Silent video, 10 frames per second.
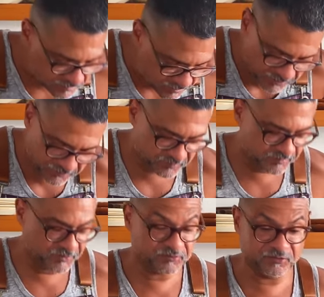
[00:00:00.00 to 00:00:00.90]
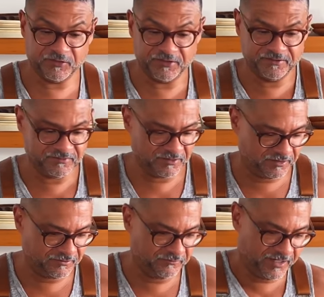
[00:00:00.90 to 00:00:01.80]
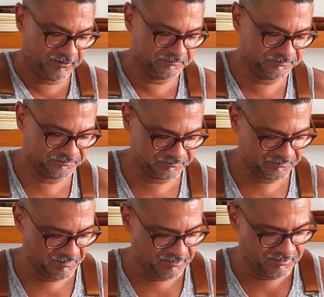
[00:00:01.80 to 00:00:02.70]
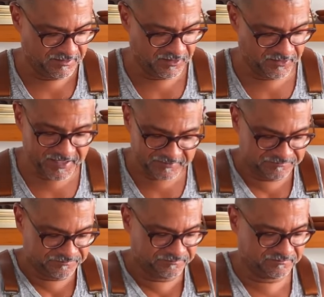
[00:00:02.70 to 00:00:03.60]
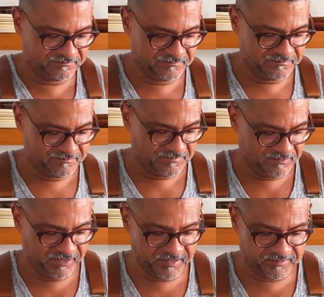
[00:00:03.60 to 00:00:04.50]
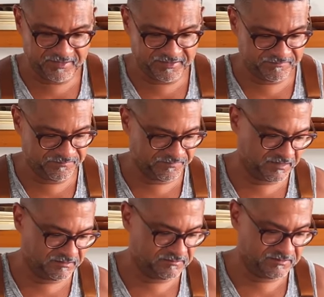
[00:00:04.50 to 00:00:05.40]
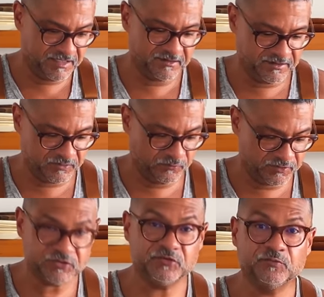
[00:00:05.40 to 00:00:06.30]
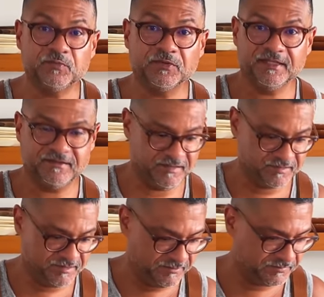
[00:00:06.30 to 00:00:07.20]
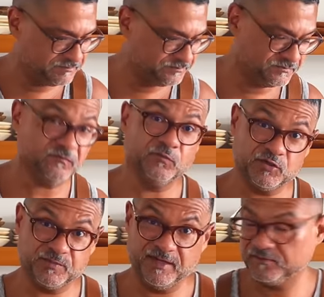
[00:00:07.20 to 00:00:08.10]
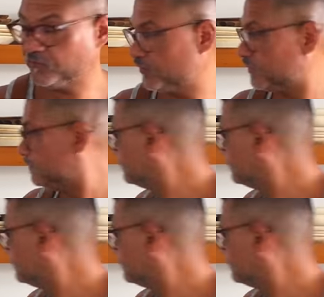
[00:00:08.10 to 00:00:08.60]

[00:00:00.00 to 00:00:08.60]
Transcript: Oh, it smells so good. Oh, wow. All right, that's it. Now I'm going to plate this up. Wash my hands first.